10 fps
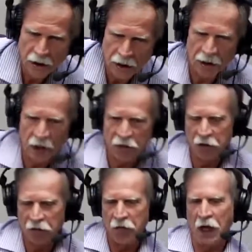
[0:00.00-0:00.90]
And I
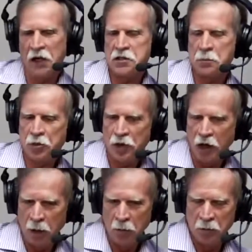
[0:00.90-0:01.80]
think that's the
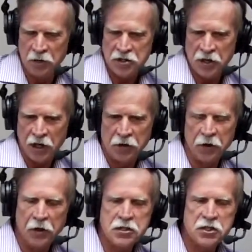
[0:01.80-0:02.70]
problem, is that
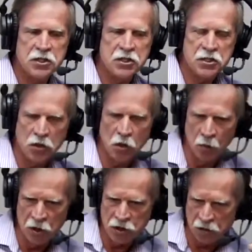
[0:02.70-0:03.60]
there is
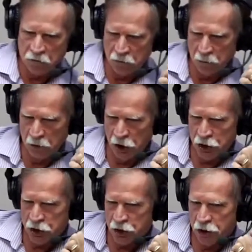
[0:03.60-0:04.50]
so much
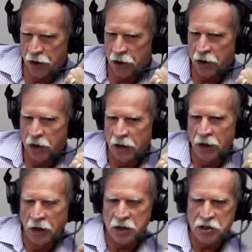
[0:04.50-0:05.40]
information
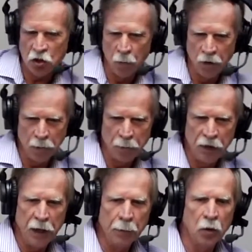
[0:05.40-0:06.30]
and so many
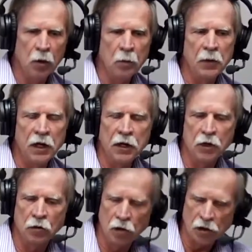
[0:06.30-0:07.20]
people making
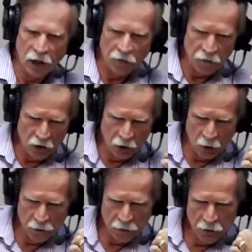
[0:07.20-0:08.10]
it look like they know
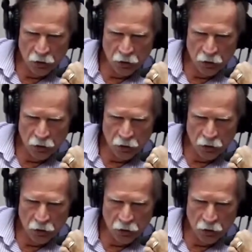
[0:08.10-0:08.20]
what they're